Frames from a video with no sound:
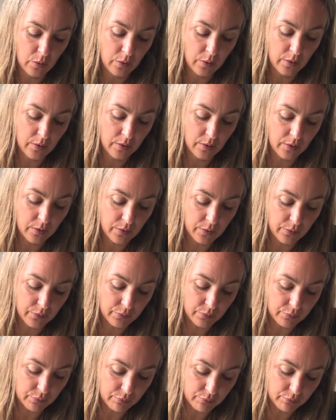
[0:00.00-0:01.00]

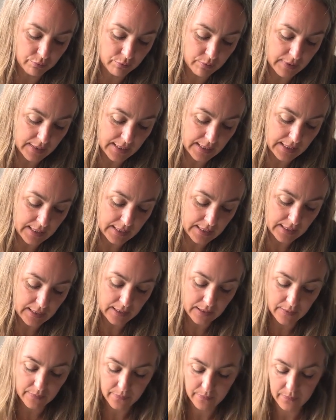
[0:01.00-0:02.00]

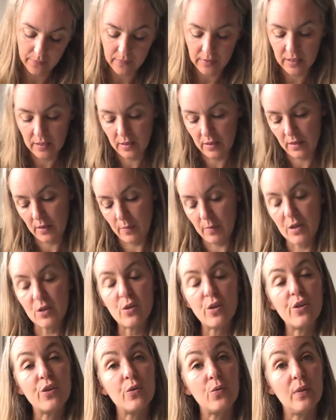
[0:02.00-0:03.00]
3. I
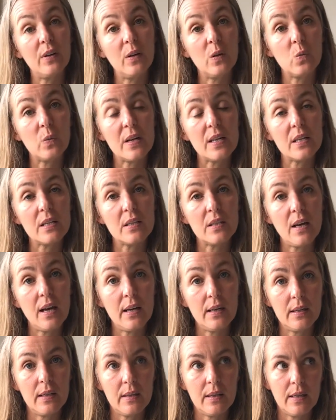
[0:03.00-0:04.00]
do 3 on one
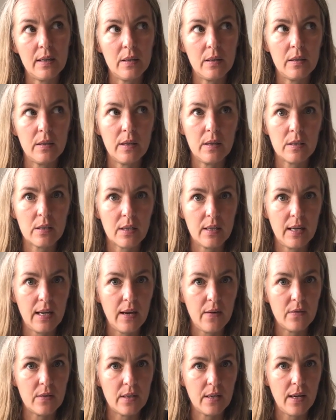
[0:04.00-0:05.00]
side and then it's going to
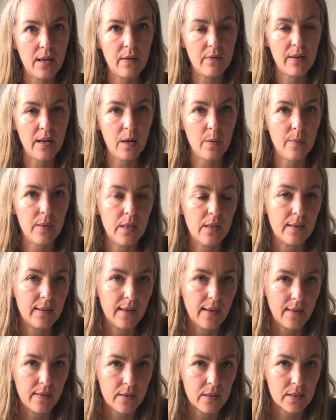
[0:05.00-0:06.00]
have how many on the
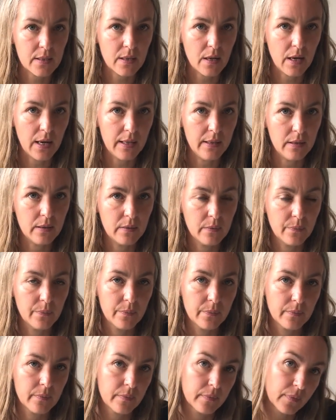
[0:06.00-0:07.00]
other side?
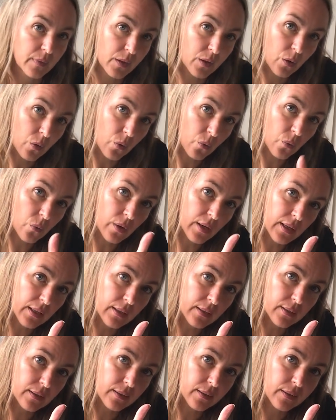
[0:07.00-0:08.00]

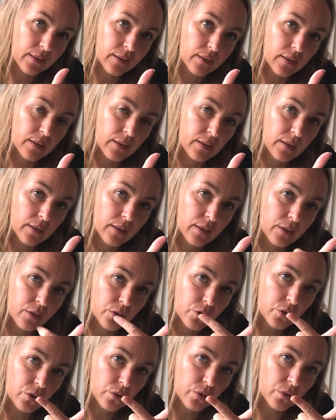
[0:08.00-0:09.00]
1,
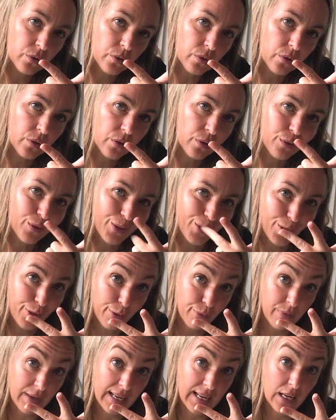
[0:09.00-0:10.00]
2,
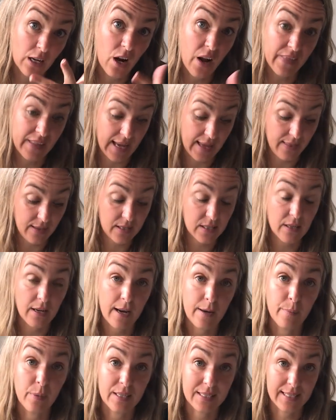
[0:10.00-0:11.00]
3 on the other
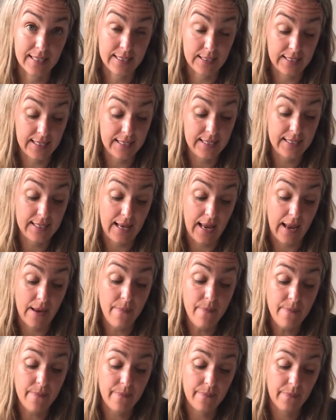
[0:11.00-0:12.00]
side because it's the
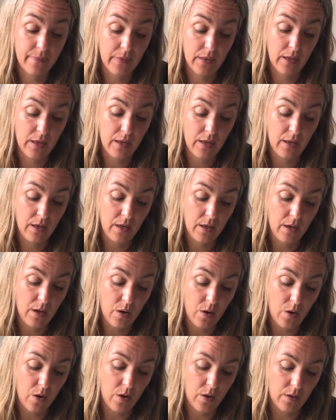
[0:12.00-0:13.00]
same.
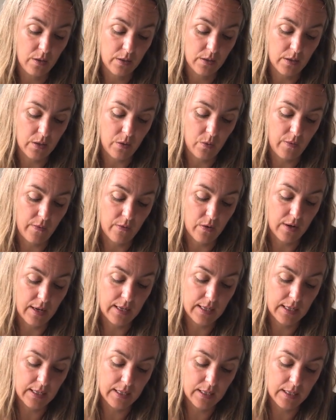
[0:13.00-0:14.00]
So we've got
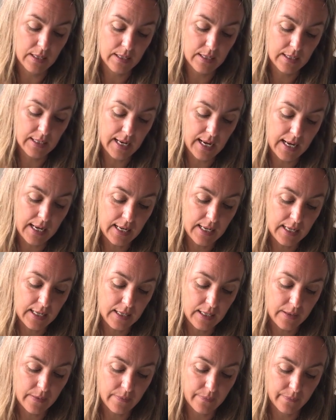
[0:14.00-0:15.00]

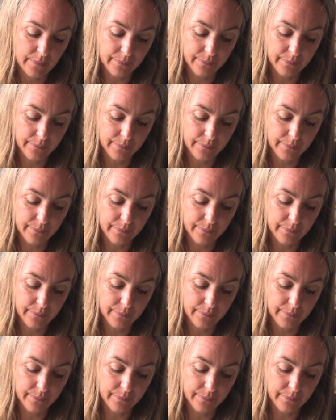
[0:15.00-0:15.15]
tahi,